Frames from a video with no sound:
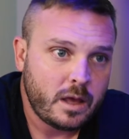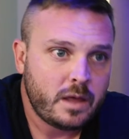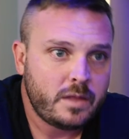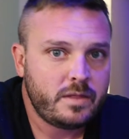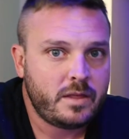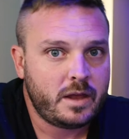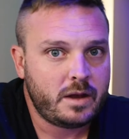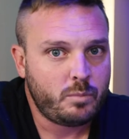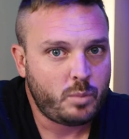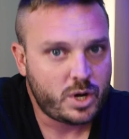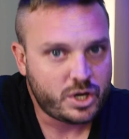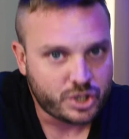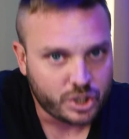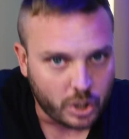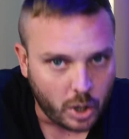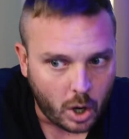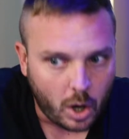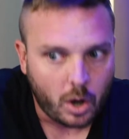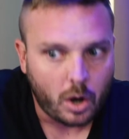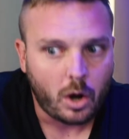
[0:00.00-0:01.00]
then we should
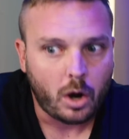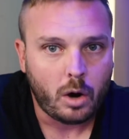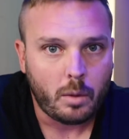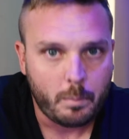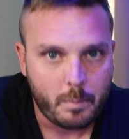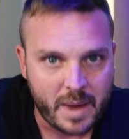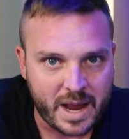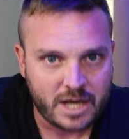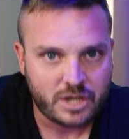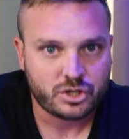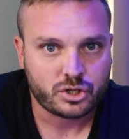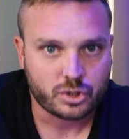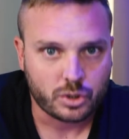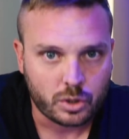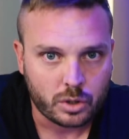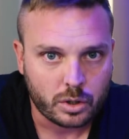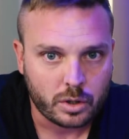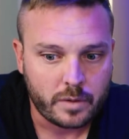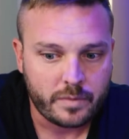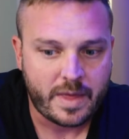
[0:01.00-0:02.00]
all make
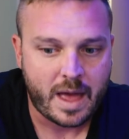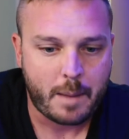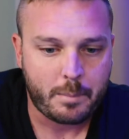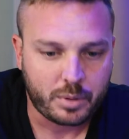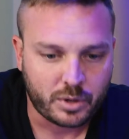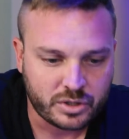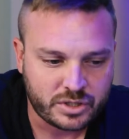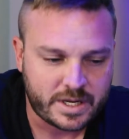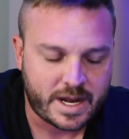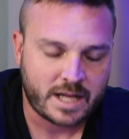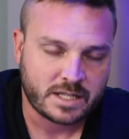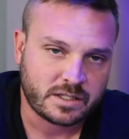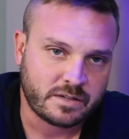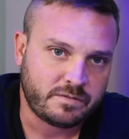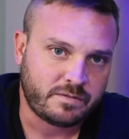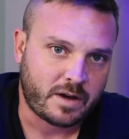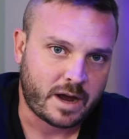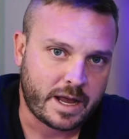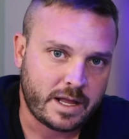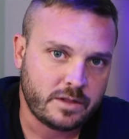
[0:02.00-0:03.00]
sure that person has to
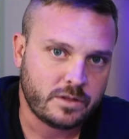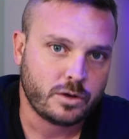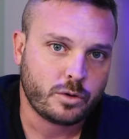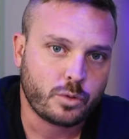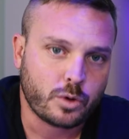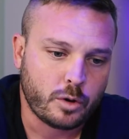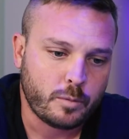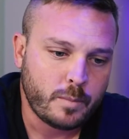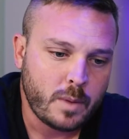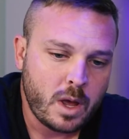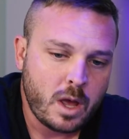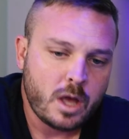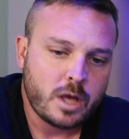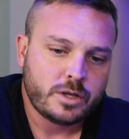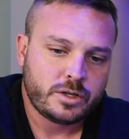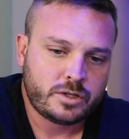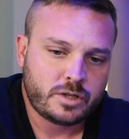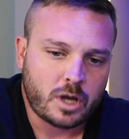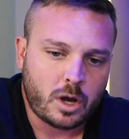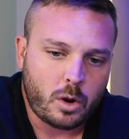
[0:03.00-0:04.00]
fight the group.
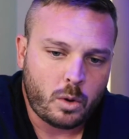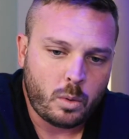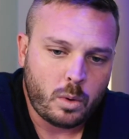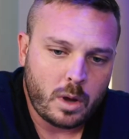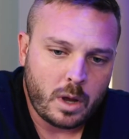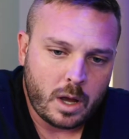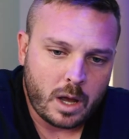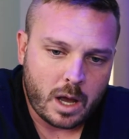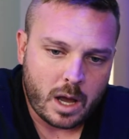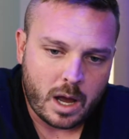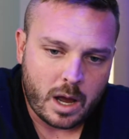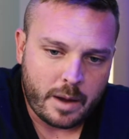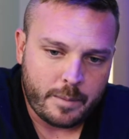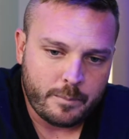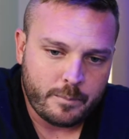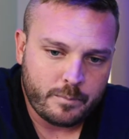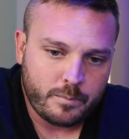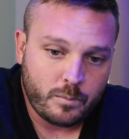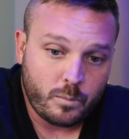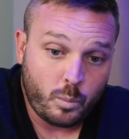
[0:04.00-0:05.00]
So
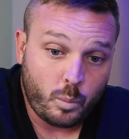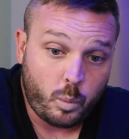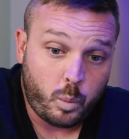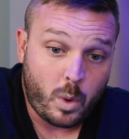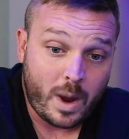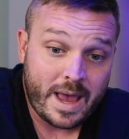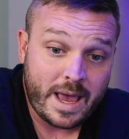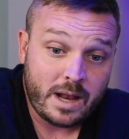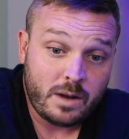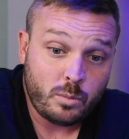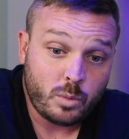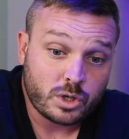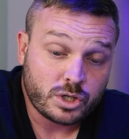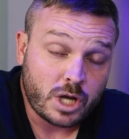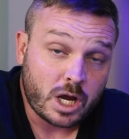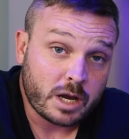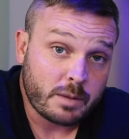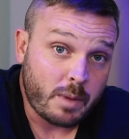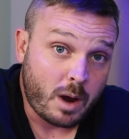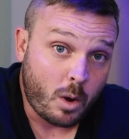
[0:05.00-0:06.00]
when we're
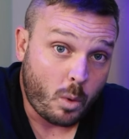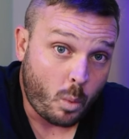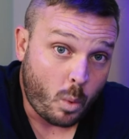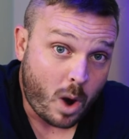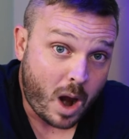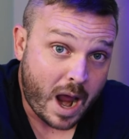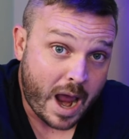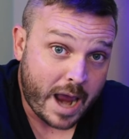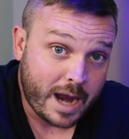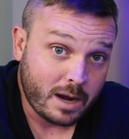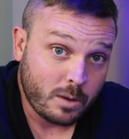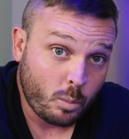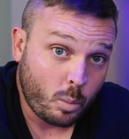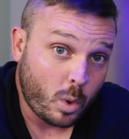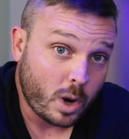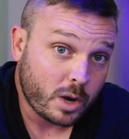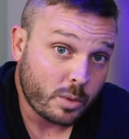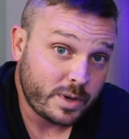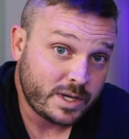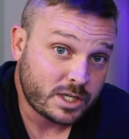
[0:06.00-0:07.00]
talking about white,
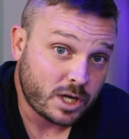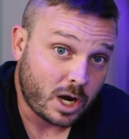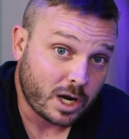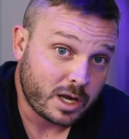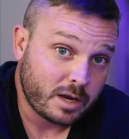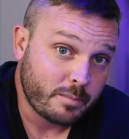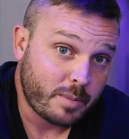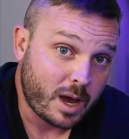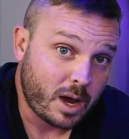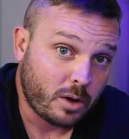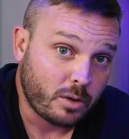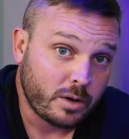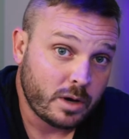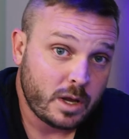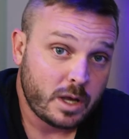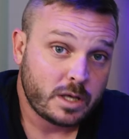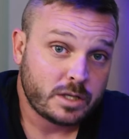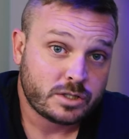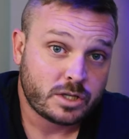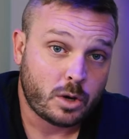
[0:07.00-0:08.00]
what are we talking about?
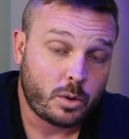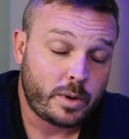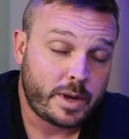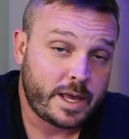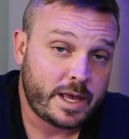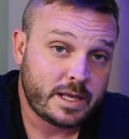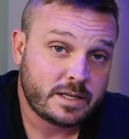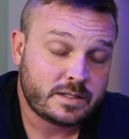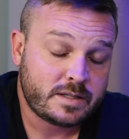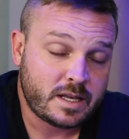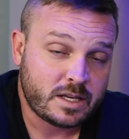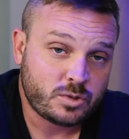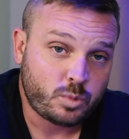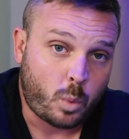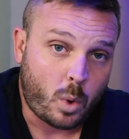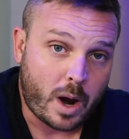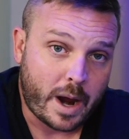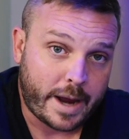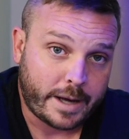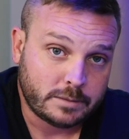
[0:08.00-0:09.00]
So is this
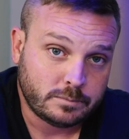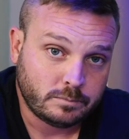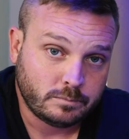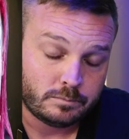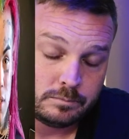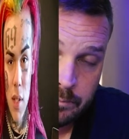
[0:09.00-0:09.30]
white?